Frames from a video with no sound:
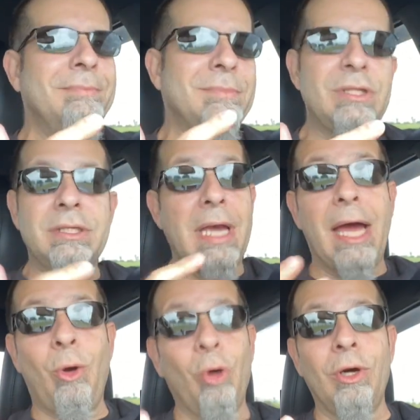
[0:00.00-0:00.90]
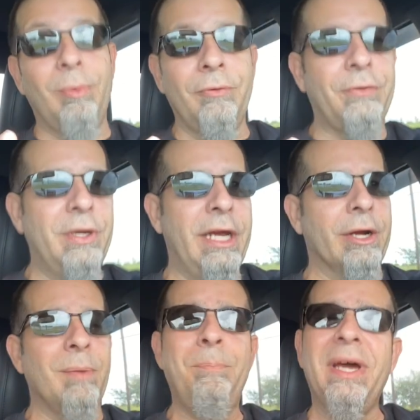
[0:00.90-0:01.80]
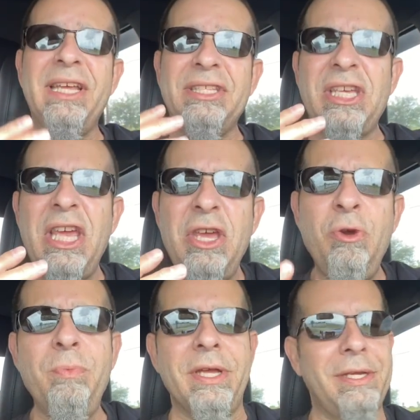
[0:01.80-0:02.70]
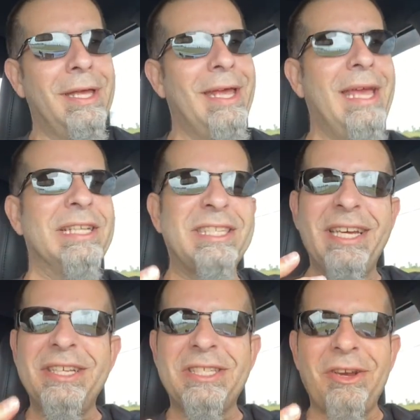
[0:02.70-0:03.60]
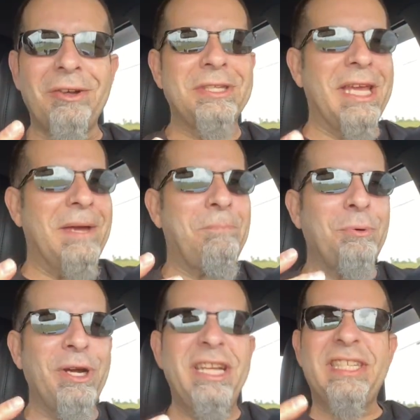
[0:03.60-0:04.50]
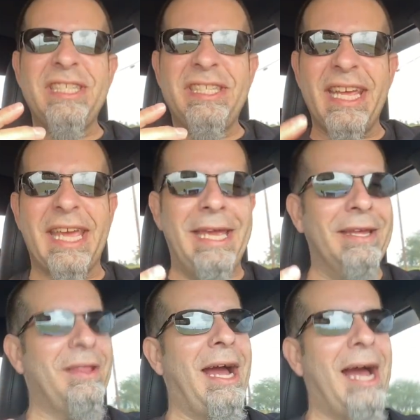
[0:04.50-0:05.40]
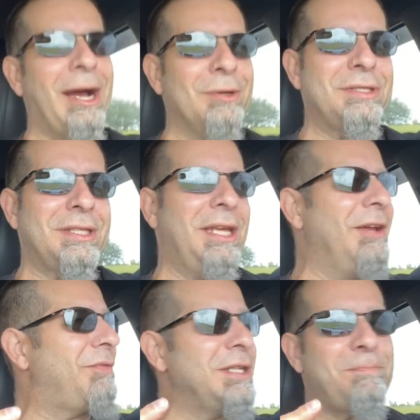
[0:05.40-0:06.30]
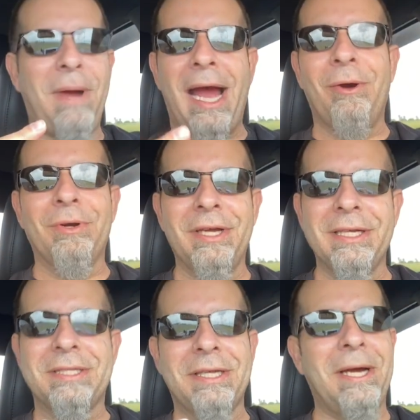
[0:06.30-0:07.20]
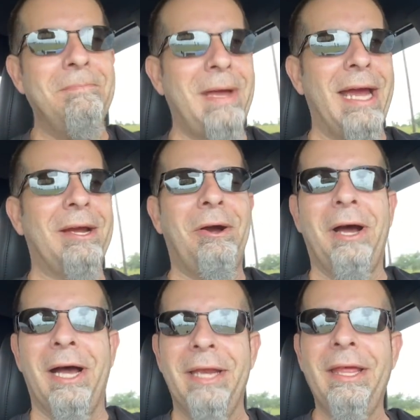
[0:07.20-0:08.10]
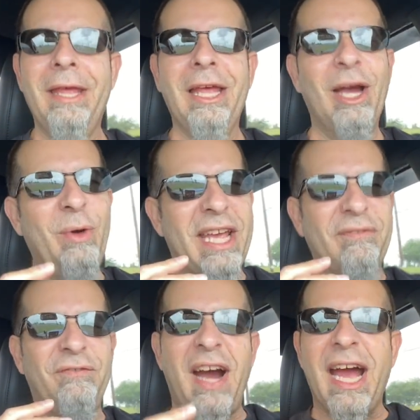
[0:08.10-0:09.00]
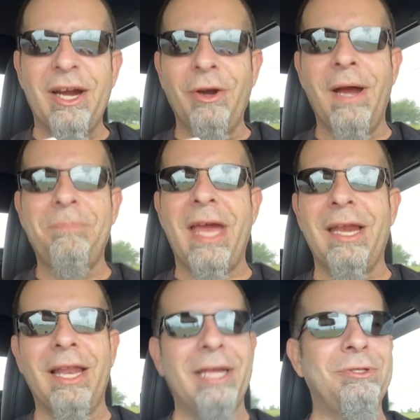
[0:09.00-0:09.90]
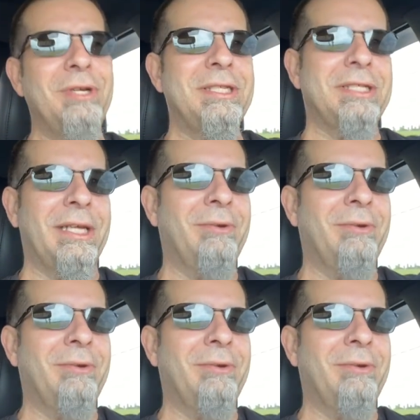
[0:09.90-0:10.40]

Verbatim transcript: It's not horrible for here, but it's humid it's going to start to get pretty sticky in the house if this power doesn't come back on and we can fire up that electricity,